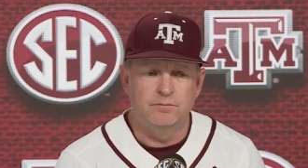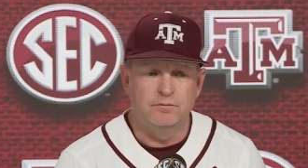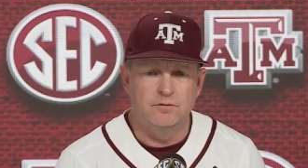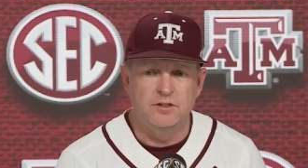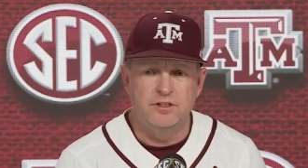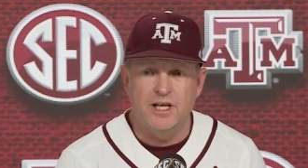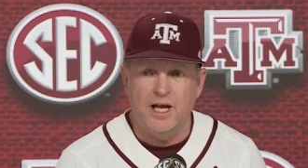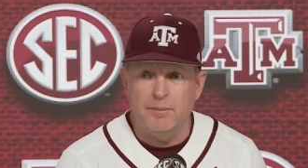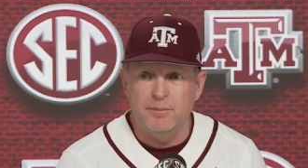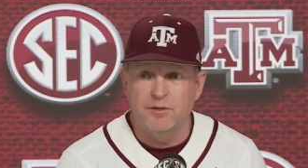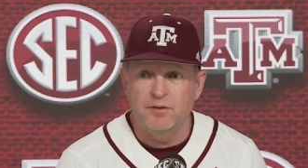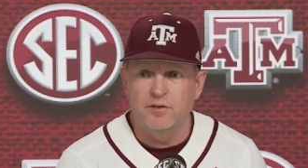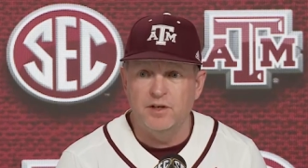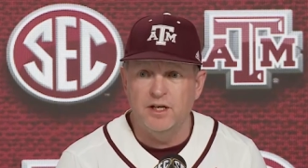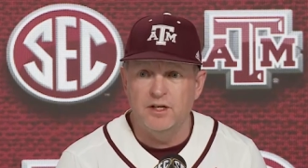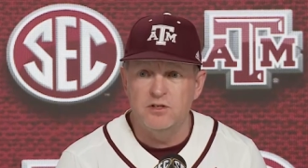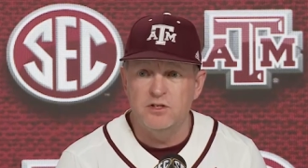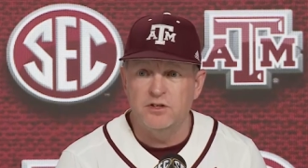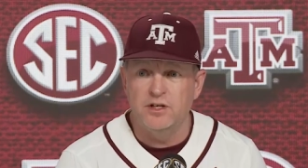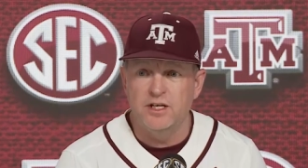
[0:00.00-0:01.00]
depth of the
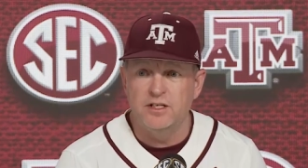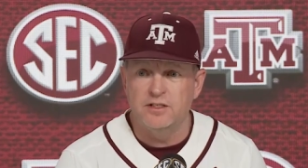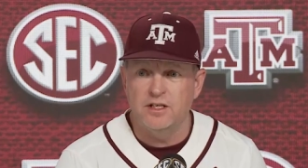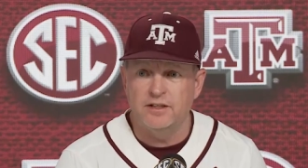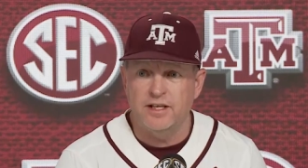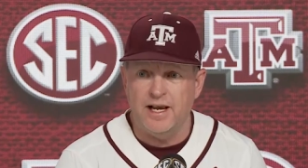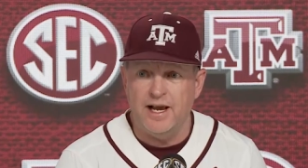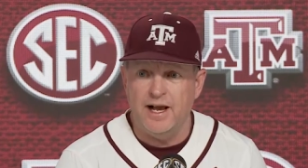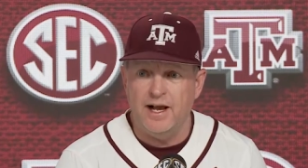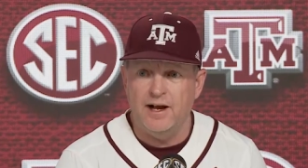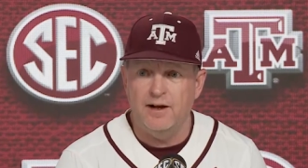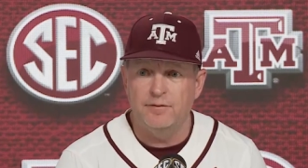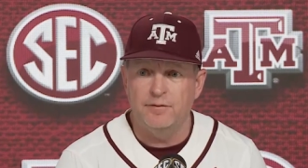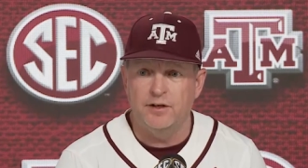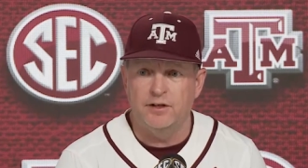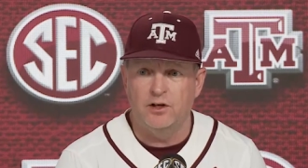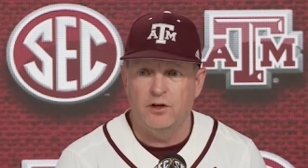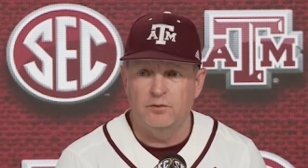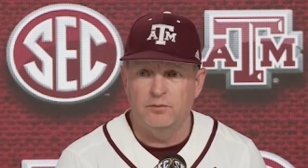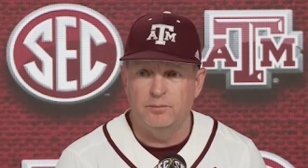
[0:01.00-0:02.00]
injuries that they have. I
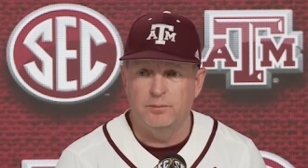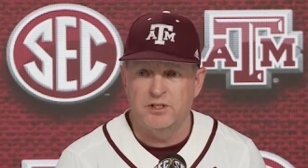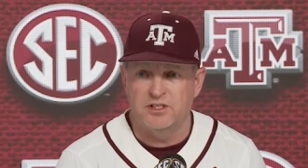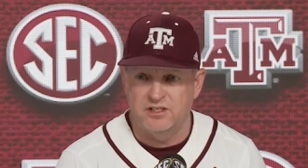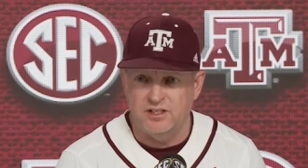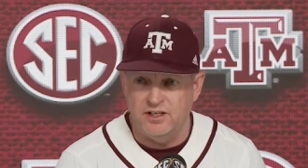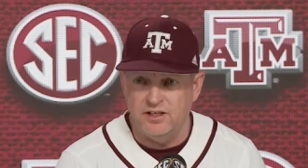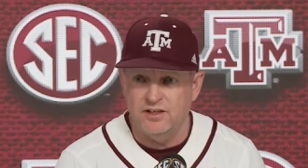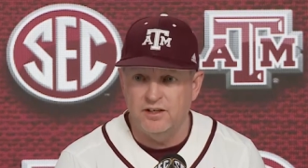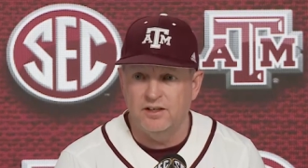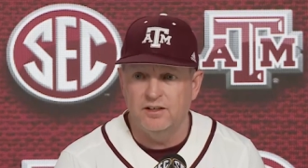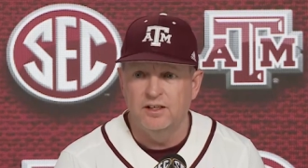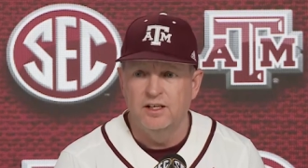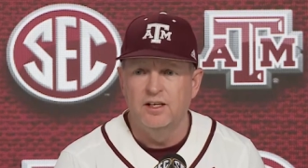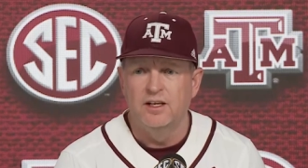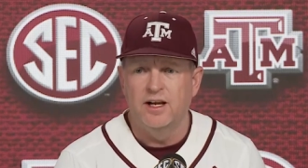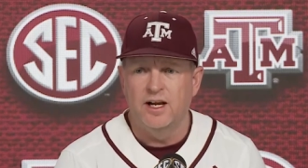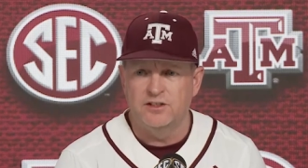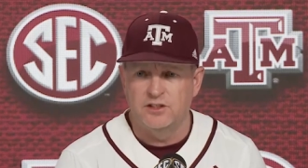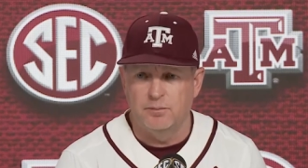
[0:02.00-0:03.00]
know Messina,
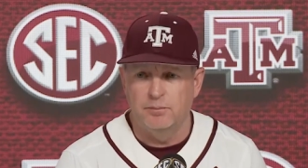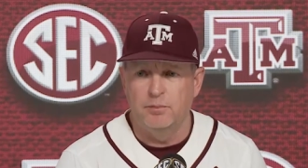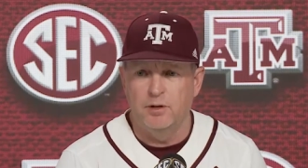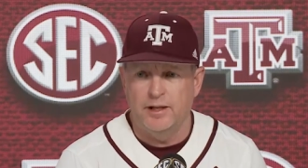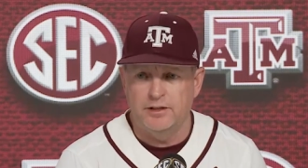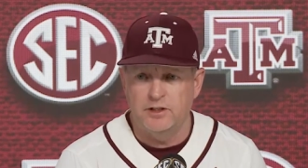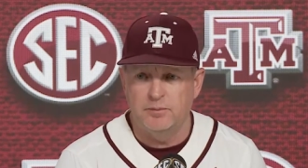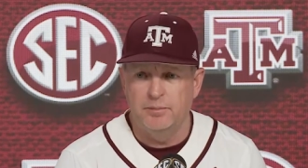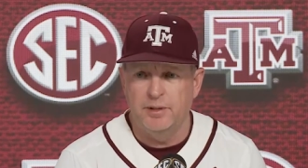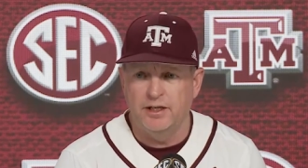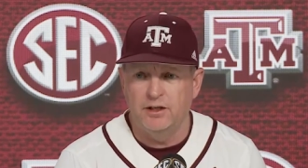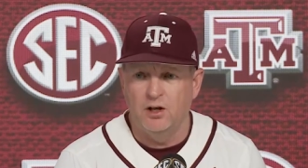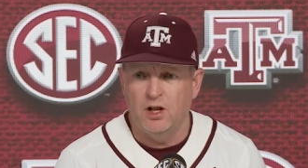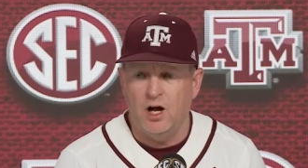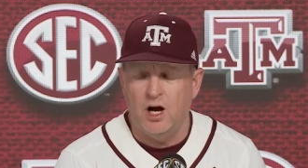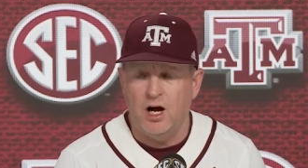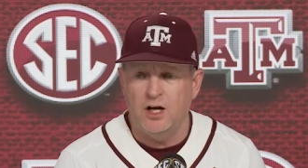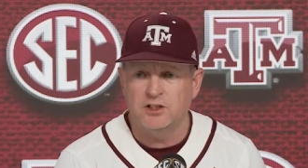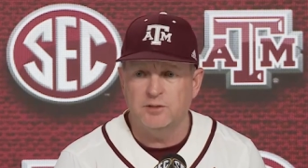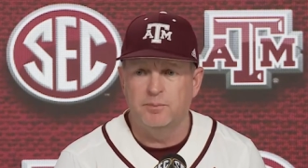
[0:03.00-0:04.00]
that's a big
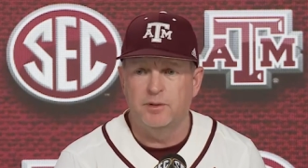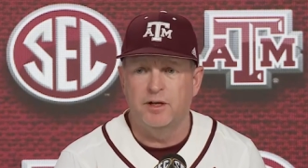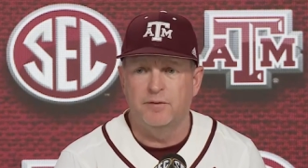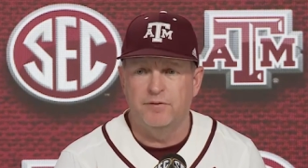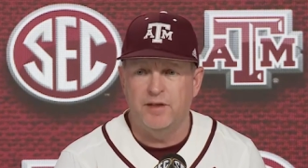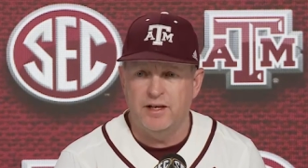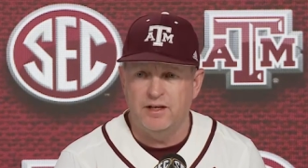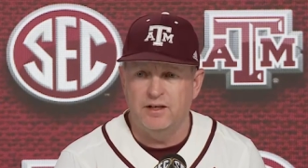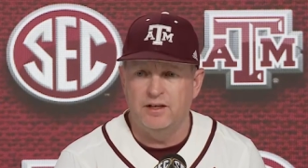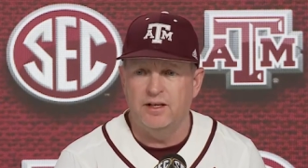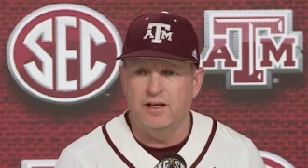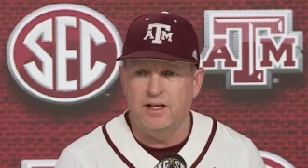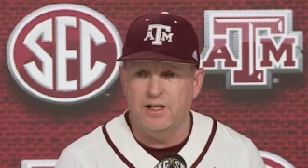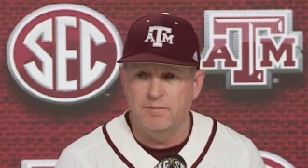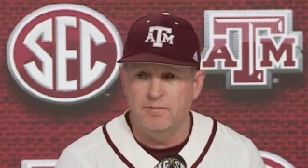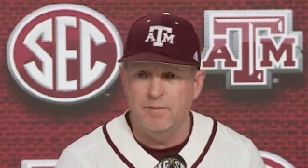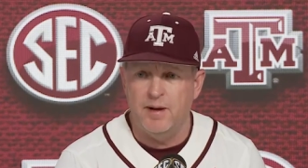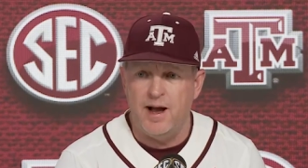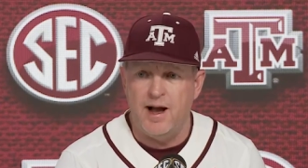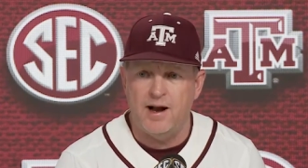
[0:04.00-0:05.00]
loss. But if they can get
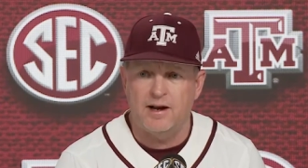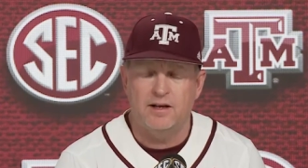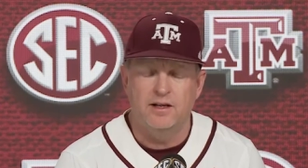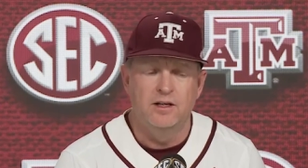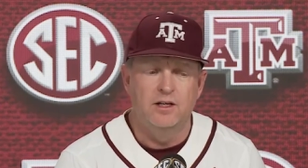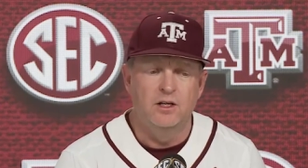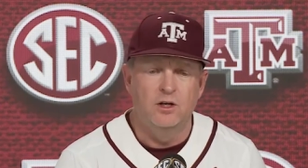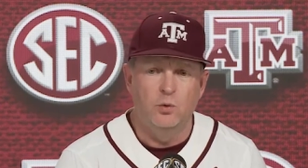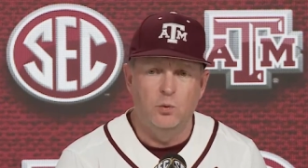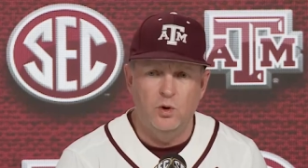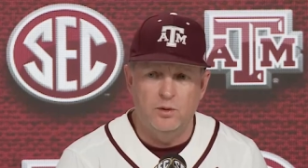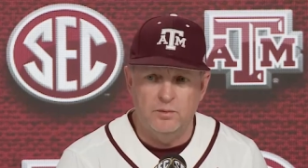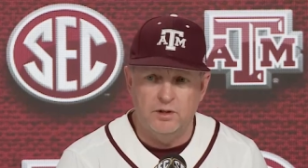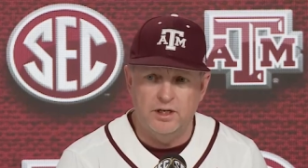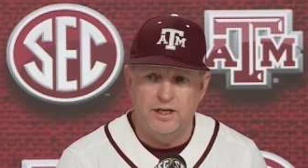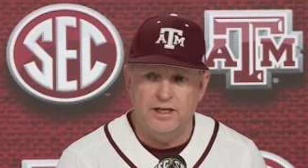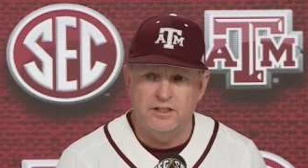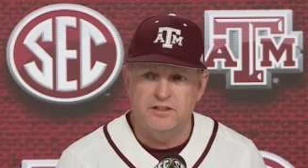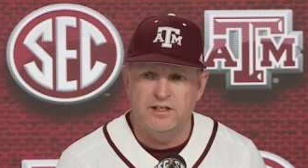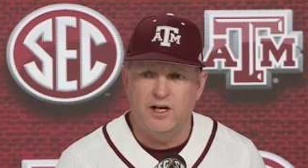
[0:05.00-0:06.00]
him back, Wimmer
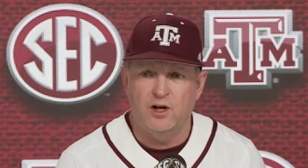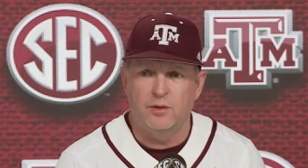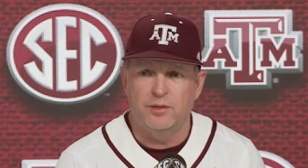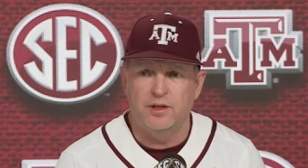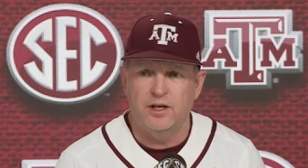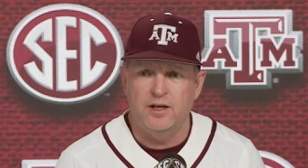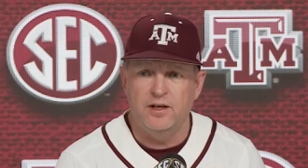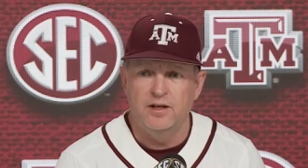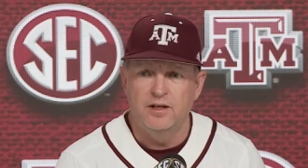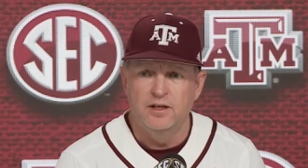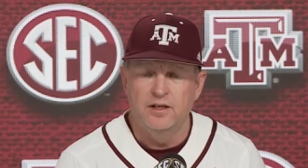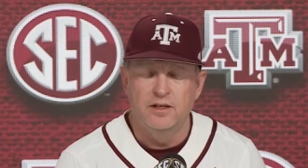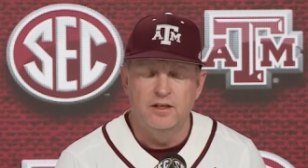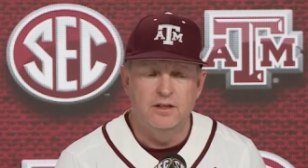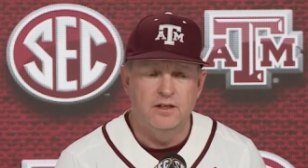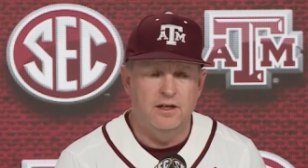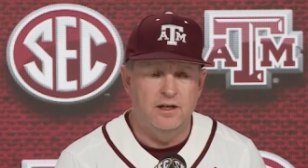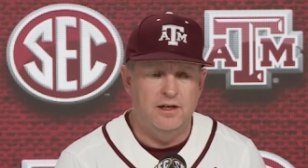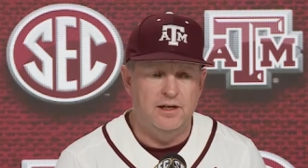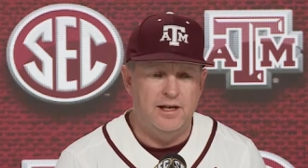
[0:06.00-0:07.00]
gets healthy.
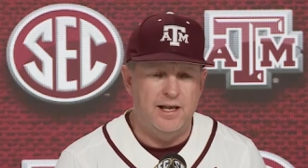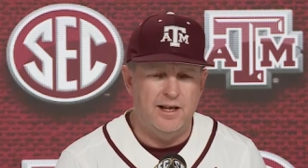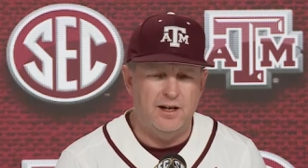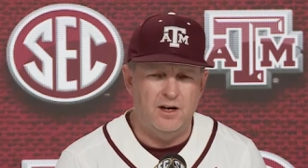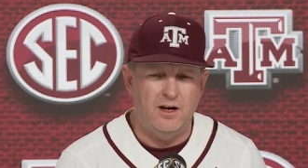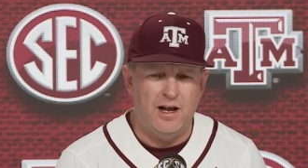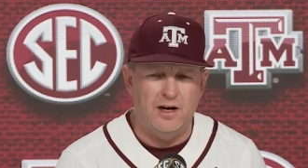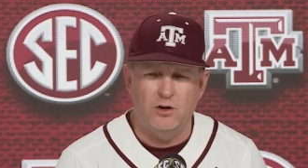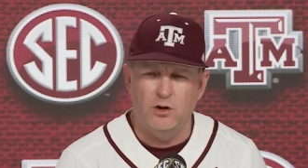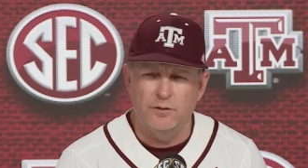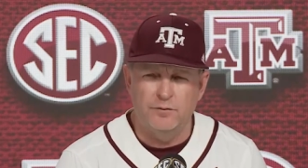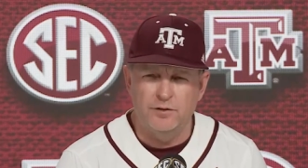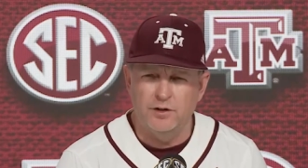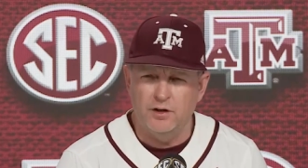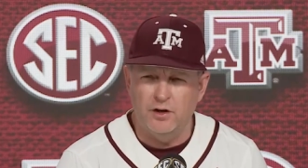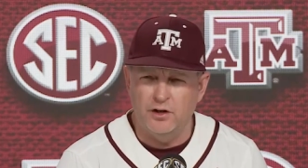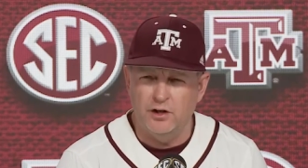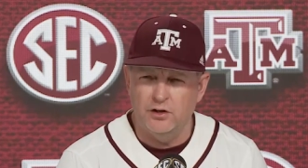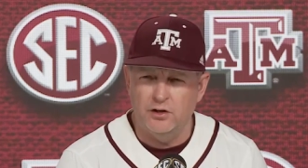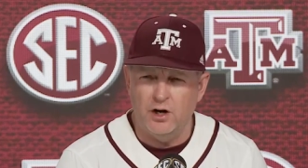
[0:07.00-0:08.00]
I don't know if
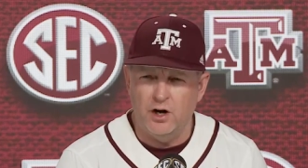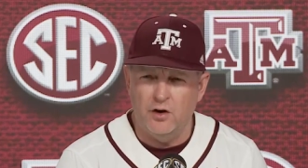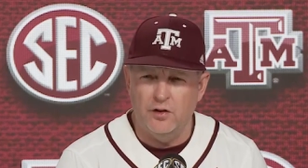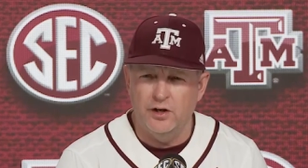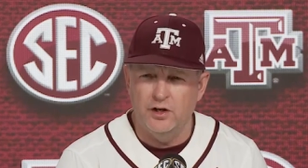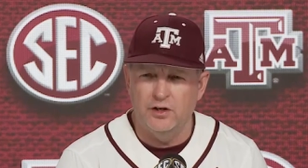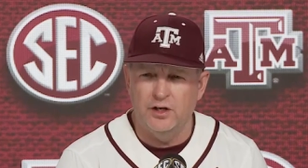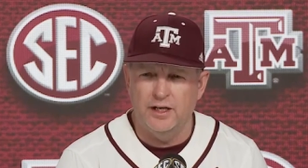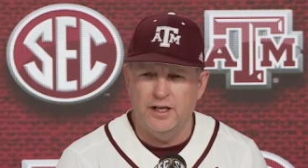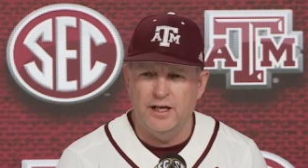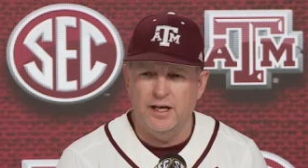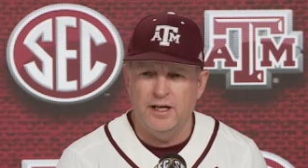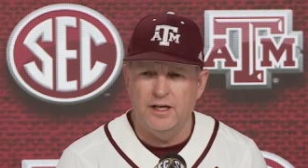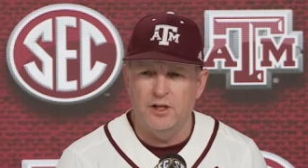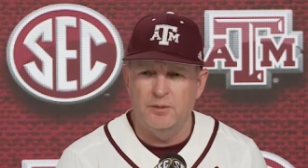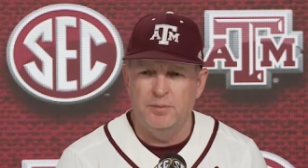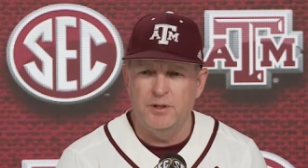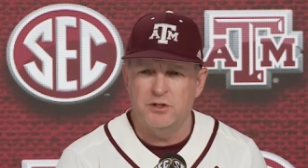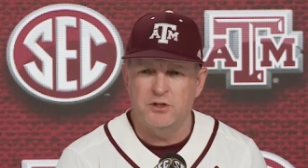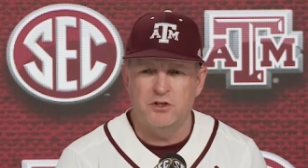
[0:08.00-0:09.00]
they're going to get any of
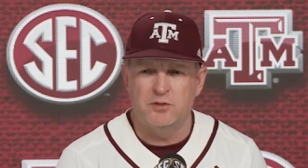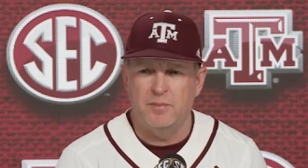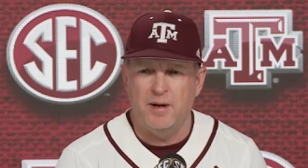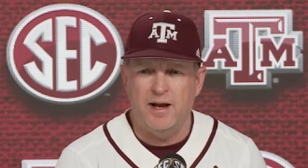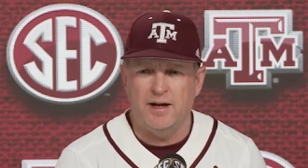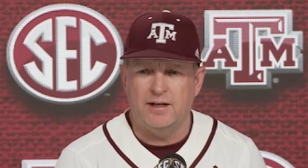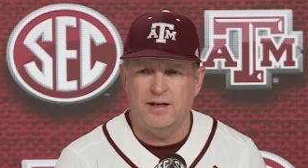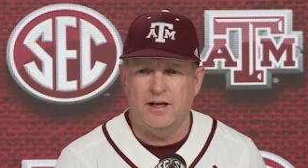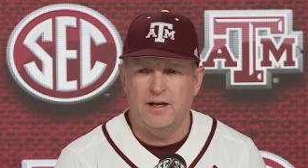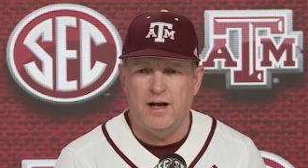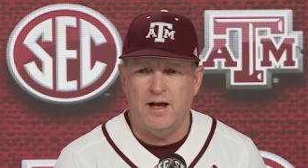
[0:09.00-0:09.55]
the pitchers back.